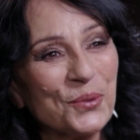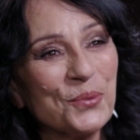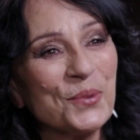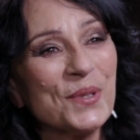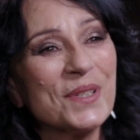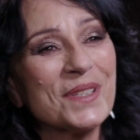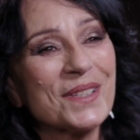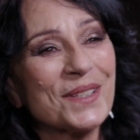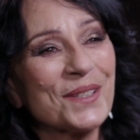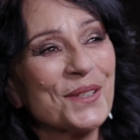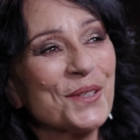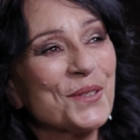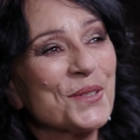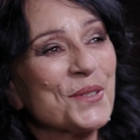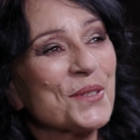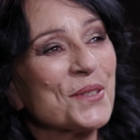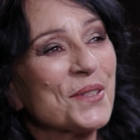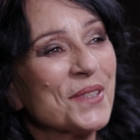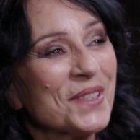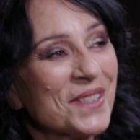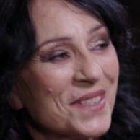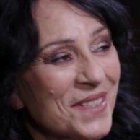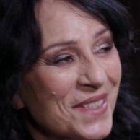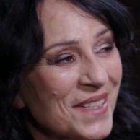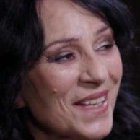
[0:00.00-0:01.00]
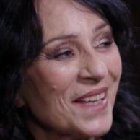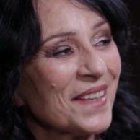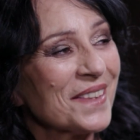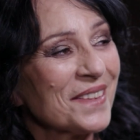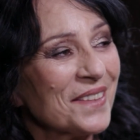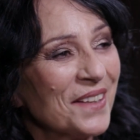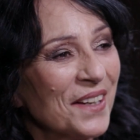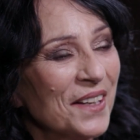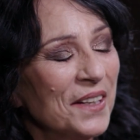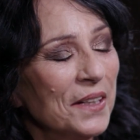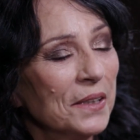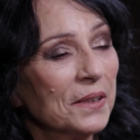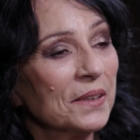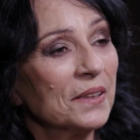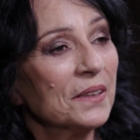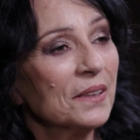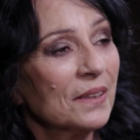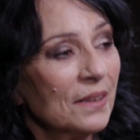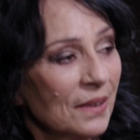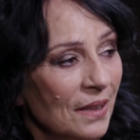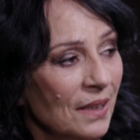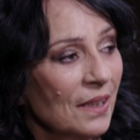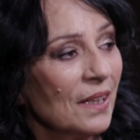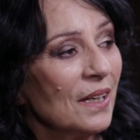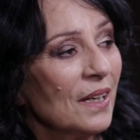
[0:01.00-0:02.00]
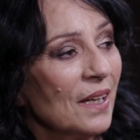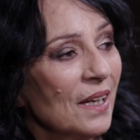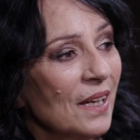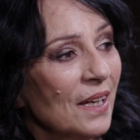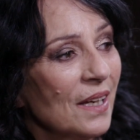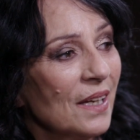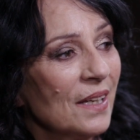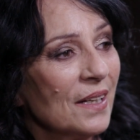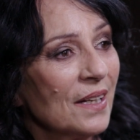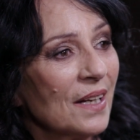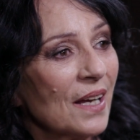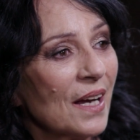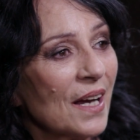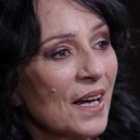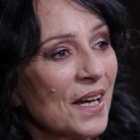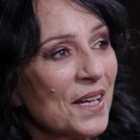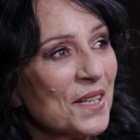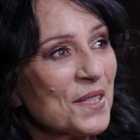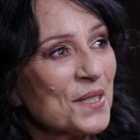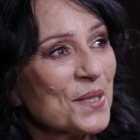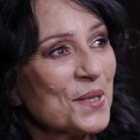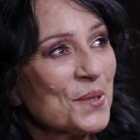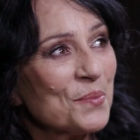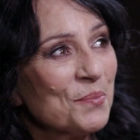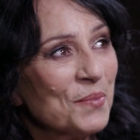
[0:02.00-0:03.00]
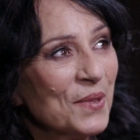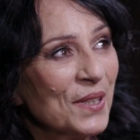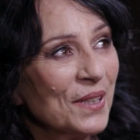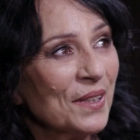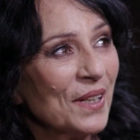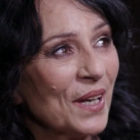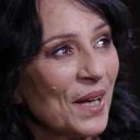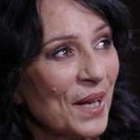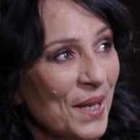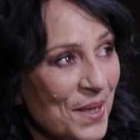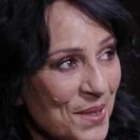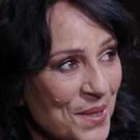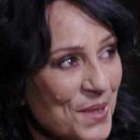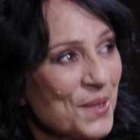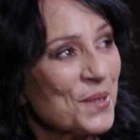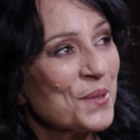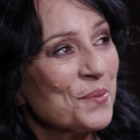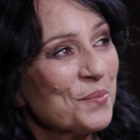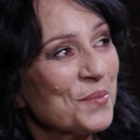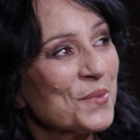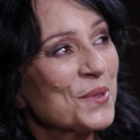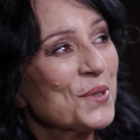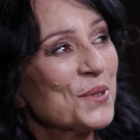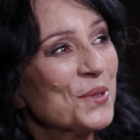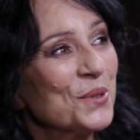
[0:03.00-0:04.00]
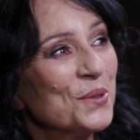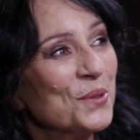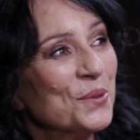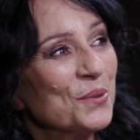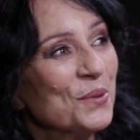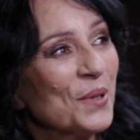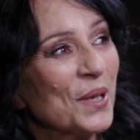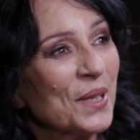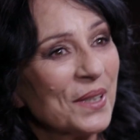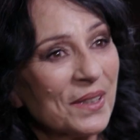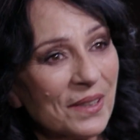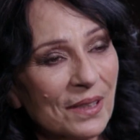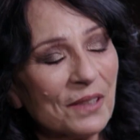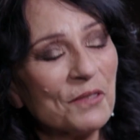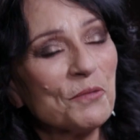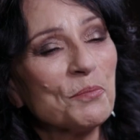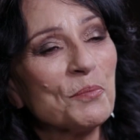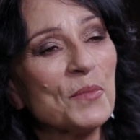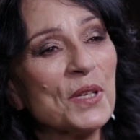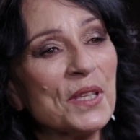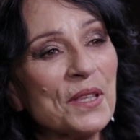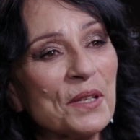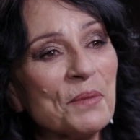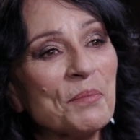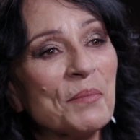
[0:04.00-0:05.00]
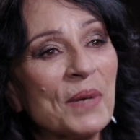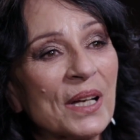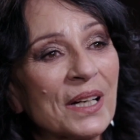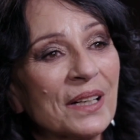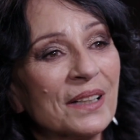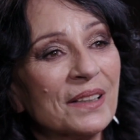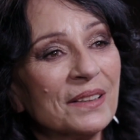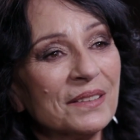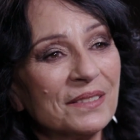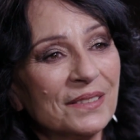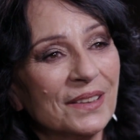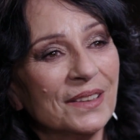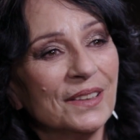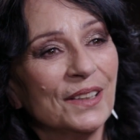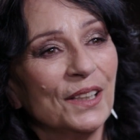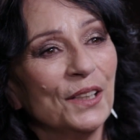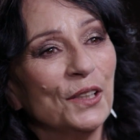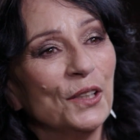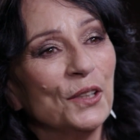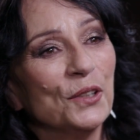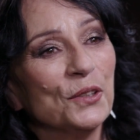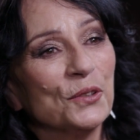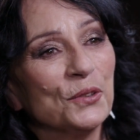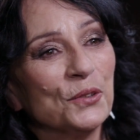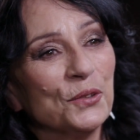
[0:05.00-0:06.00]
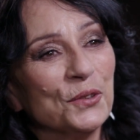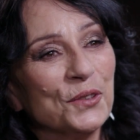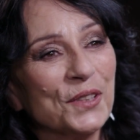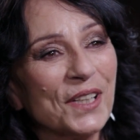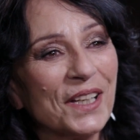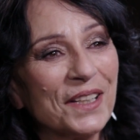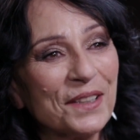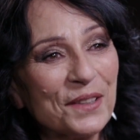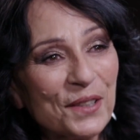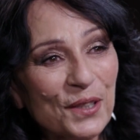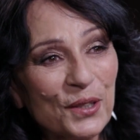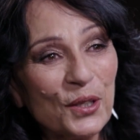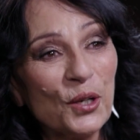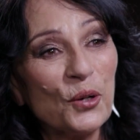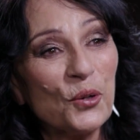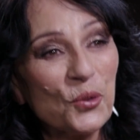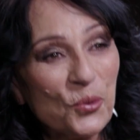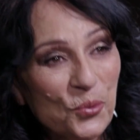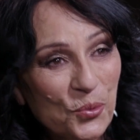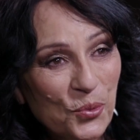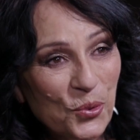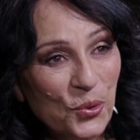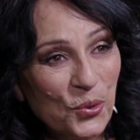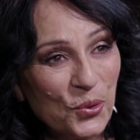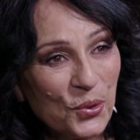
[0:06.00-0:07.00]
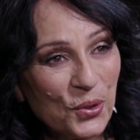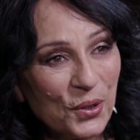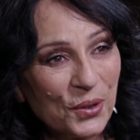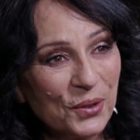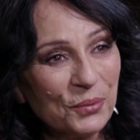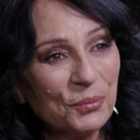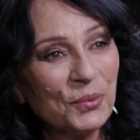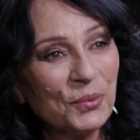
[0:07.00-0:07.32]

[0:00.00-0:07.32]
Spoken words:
the west coast of the South Island, and asked him to give me the mana to take the long walk